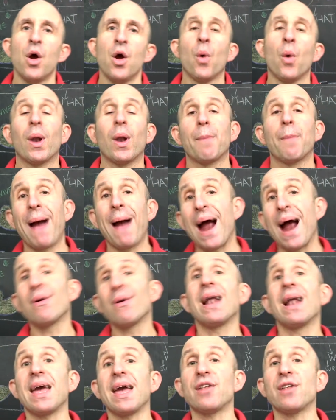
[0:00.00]
Well,
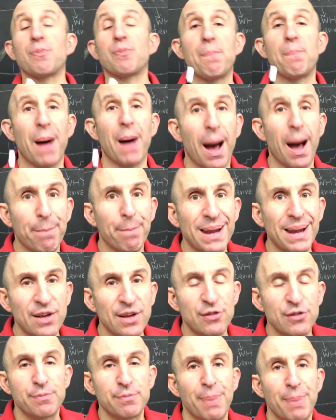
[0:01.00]
apparently it's public
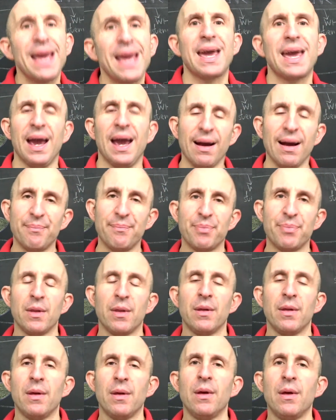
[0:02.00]
speaking.
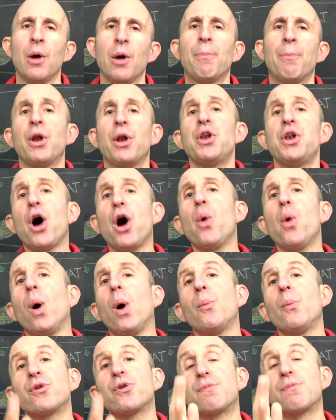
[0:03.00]
But no
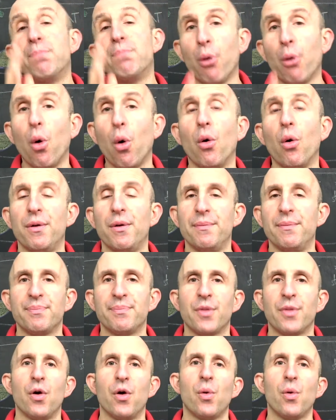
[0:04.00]
one was born
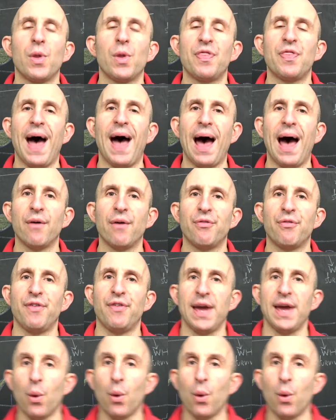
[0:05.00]
with that fear.